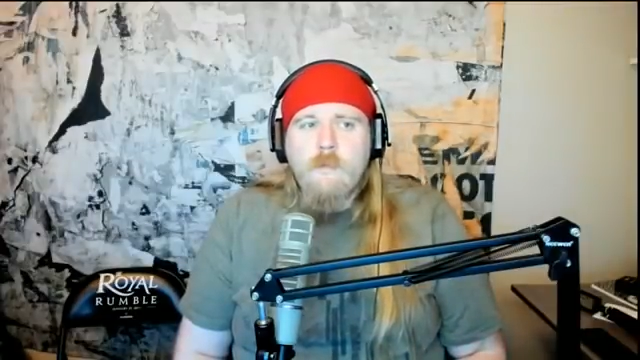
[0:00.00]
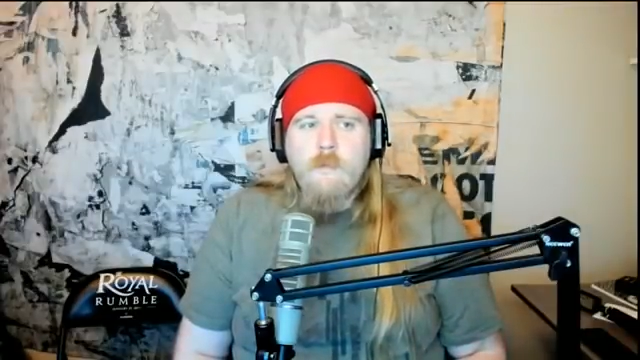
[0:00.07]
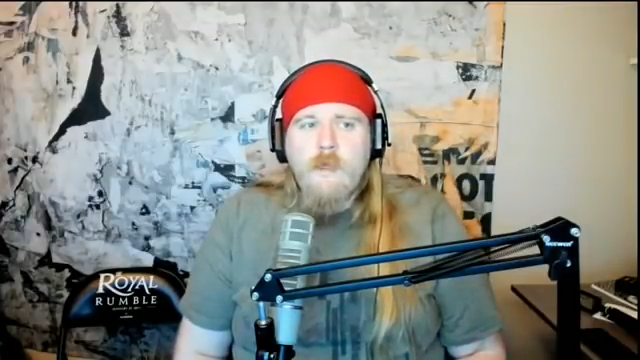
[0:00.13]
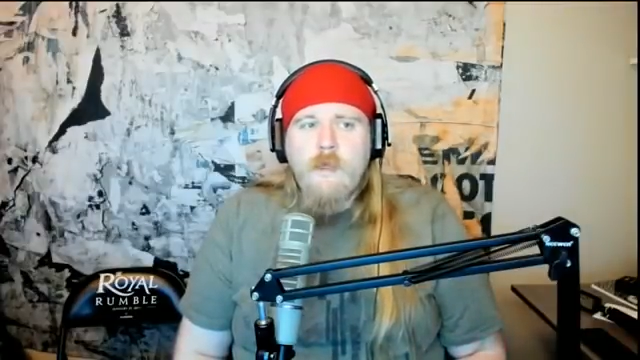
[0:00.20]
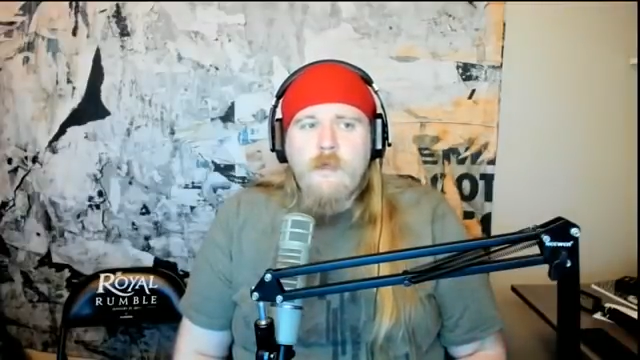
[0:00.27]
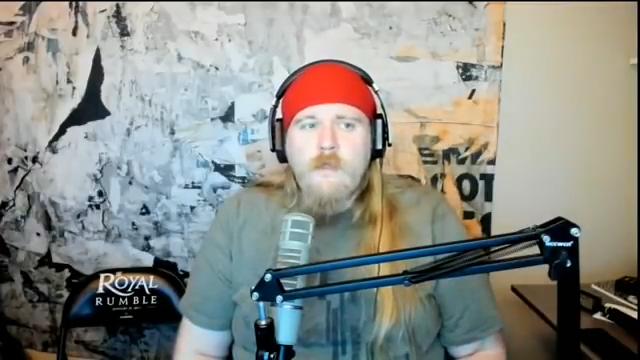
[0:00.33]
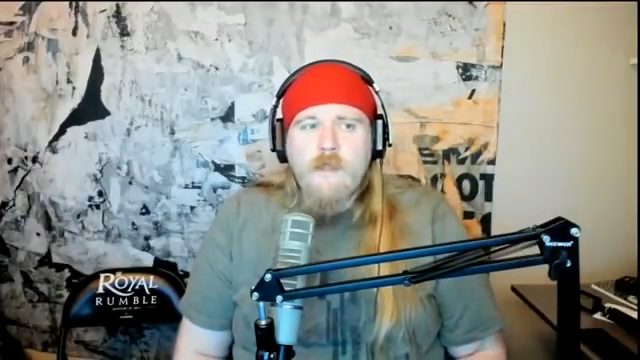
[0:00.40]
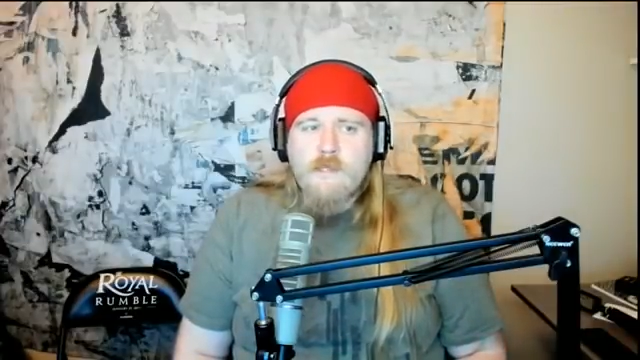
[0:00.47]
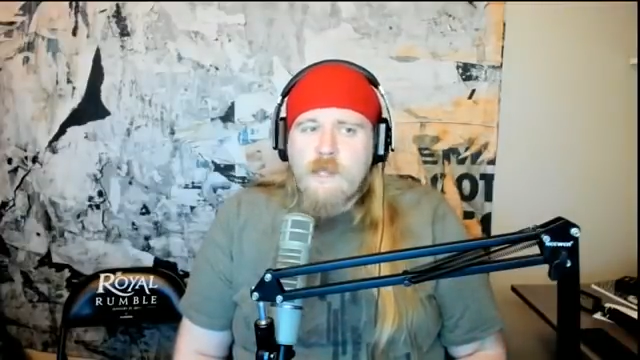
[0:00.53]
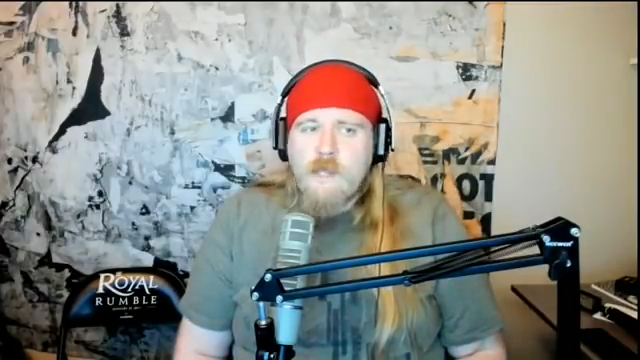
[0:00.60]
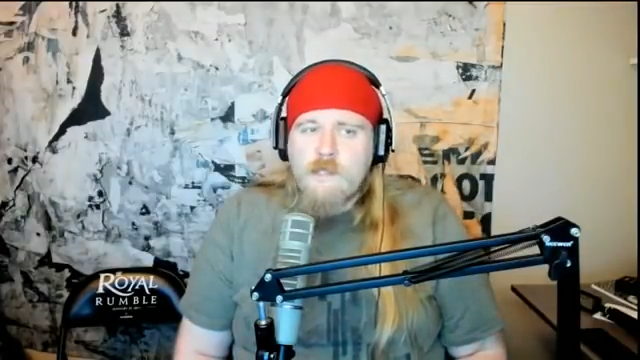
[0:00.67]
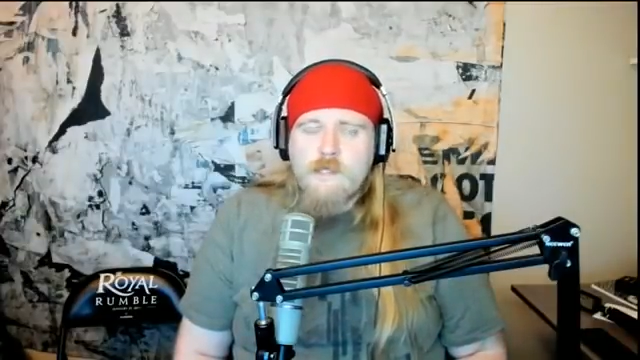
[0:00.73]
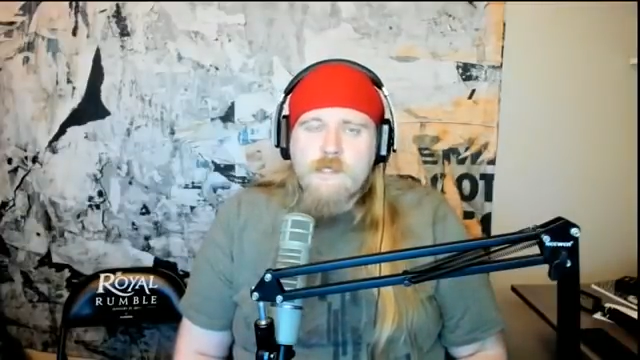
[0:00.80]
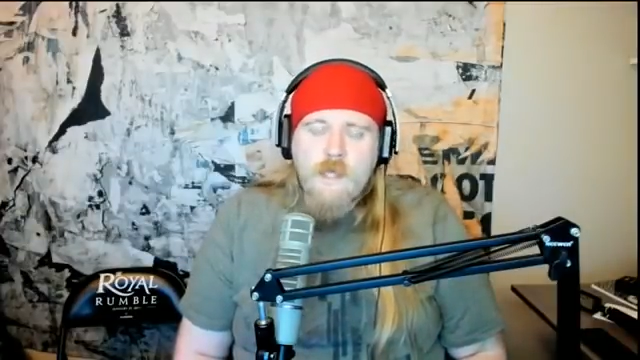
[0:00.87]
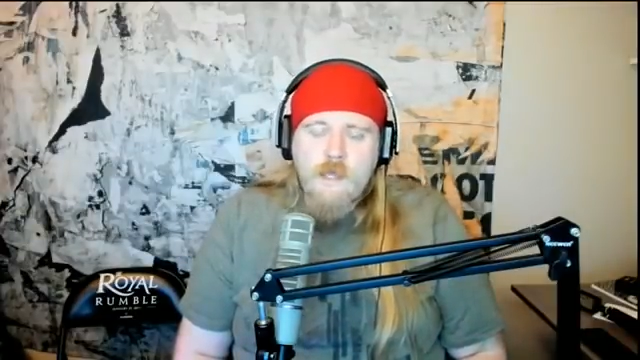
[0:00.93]
Now, that's
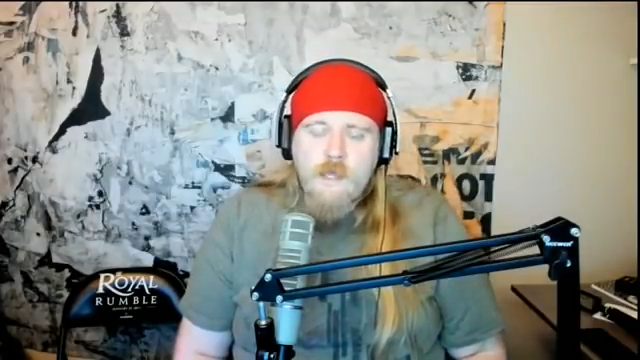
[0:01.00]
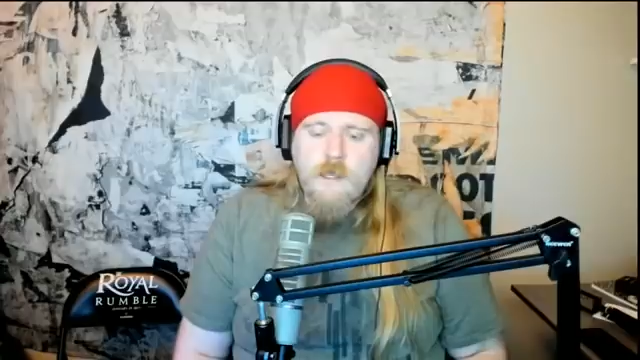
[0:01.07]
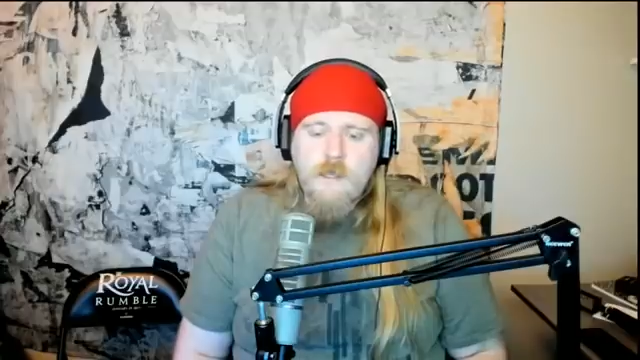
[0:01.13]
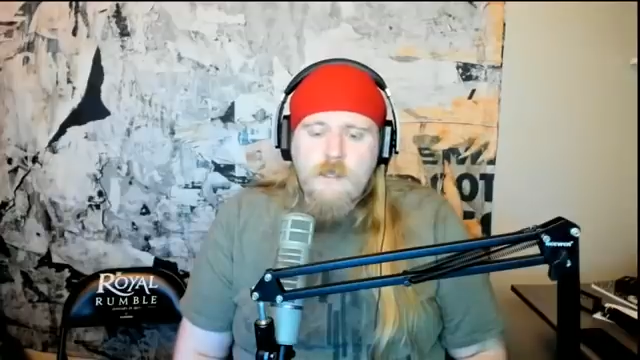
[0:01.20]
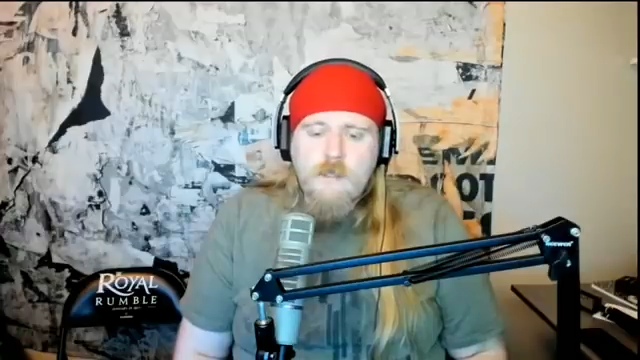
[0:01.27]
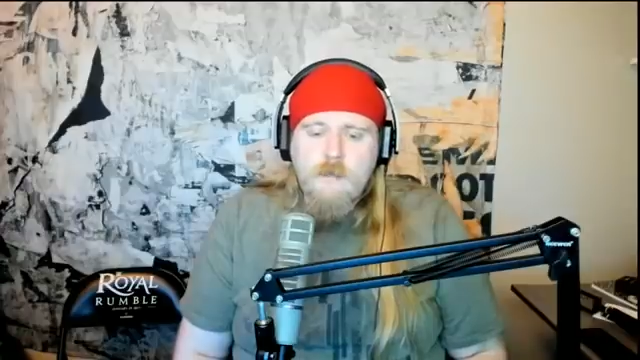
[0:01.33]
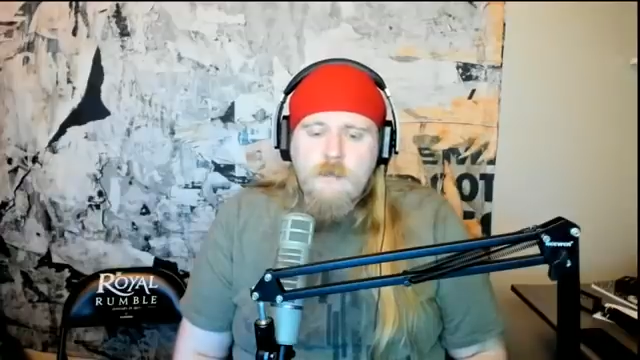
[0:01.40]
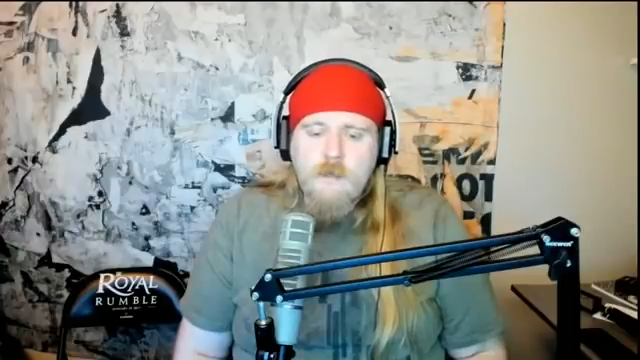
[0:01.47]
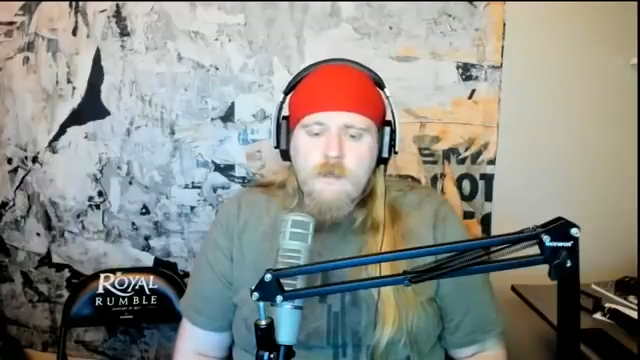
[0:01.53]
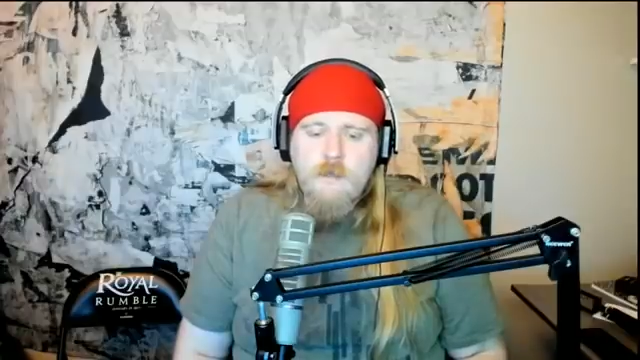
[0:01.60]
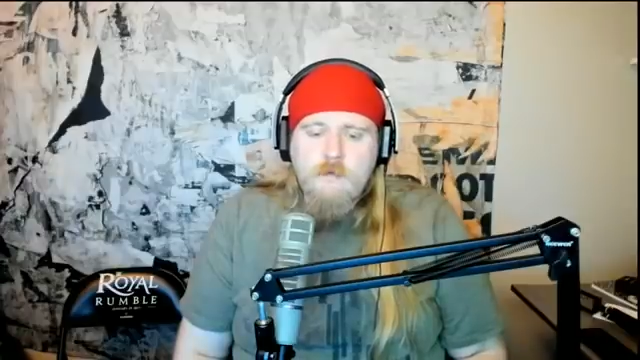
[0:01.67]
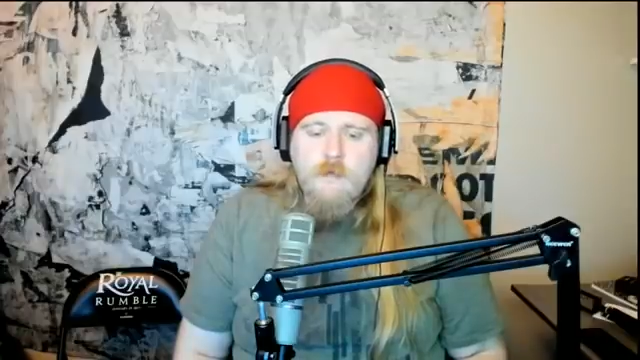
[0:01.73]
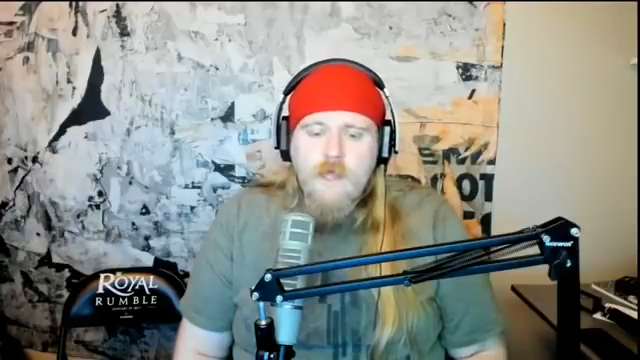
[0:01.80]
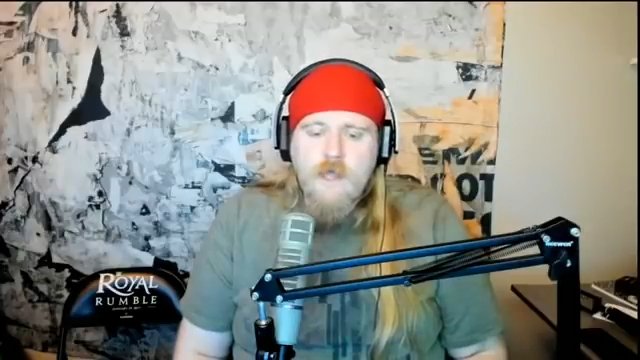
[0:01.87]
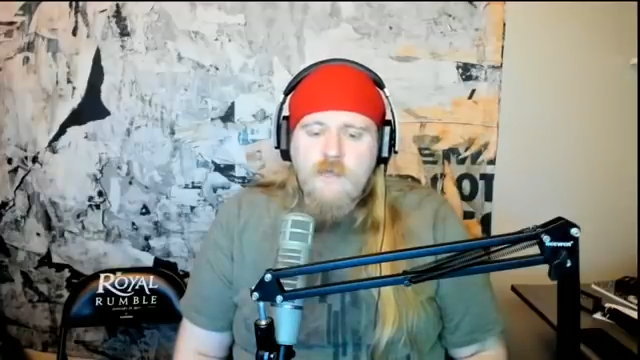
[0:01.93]
not to say
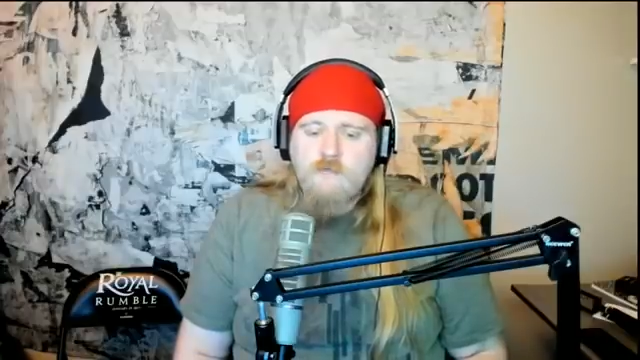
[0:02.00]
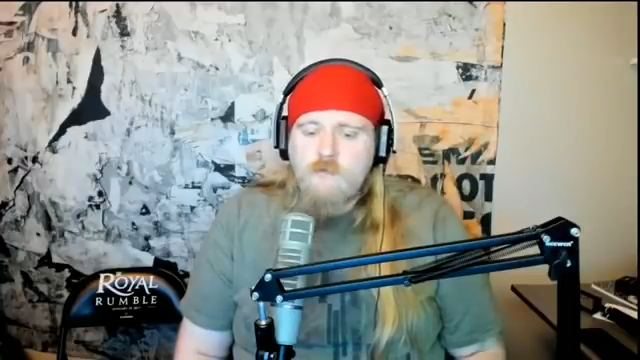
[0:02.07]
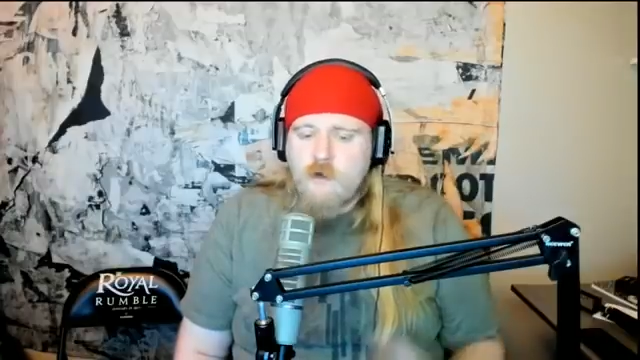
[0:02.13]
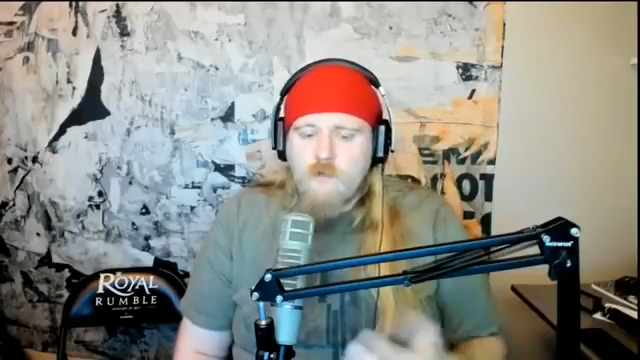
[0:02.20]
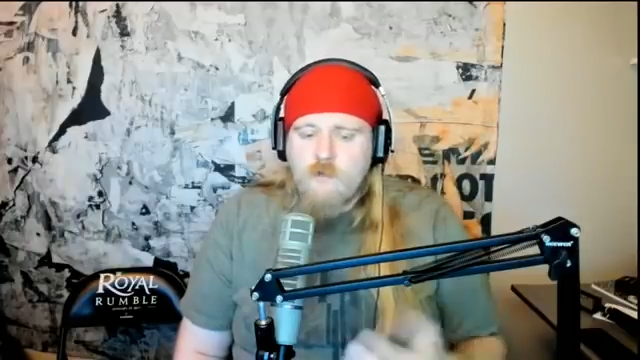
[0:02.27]
he gave me